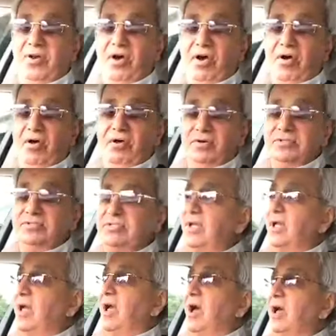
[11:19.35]
holds
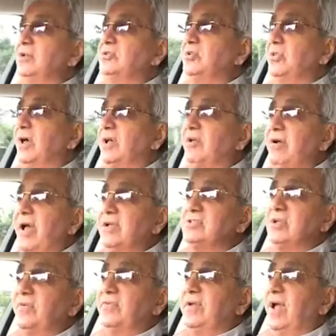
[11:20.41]
unto the Christ
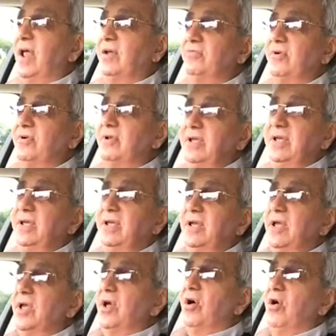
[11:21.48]
of Calvary.
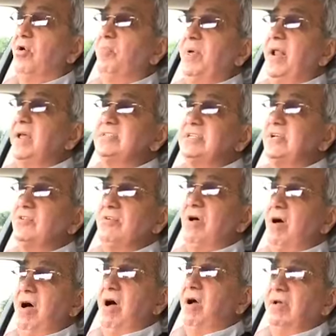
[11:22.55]
O blessed
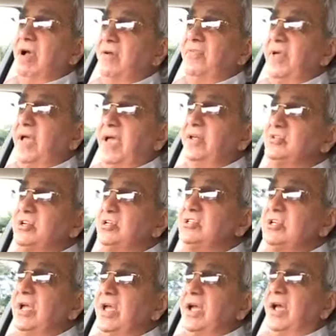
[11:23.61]
rock of
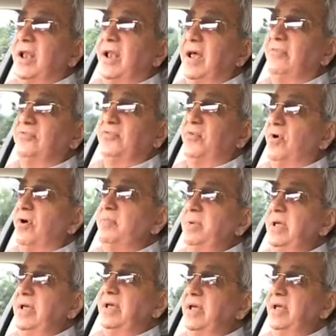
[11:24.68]
ages, cleft for
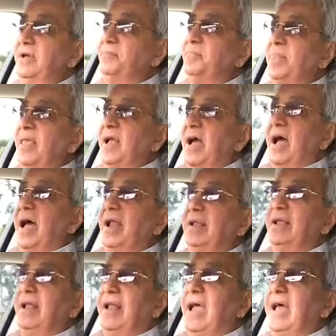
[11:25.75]
me. I'll
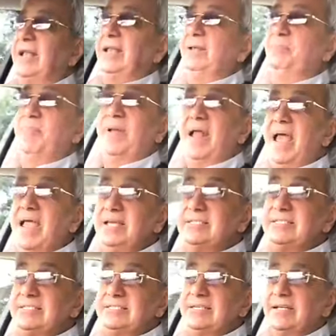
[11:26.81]
gladly
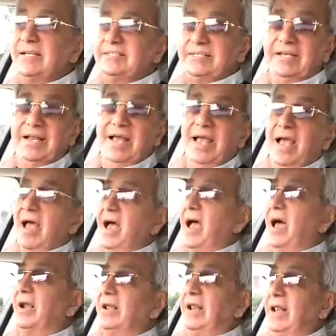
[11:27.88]
place, listen,
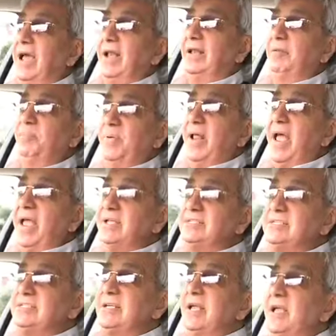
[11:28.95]
I'll gladly
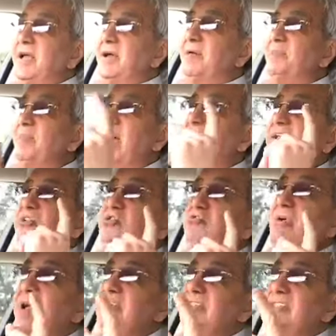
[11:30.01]
place my
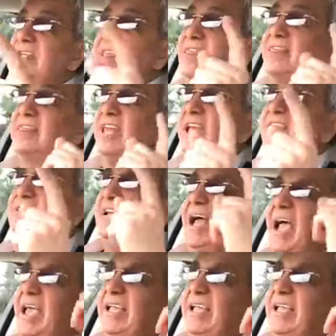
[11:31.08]
trust in things I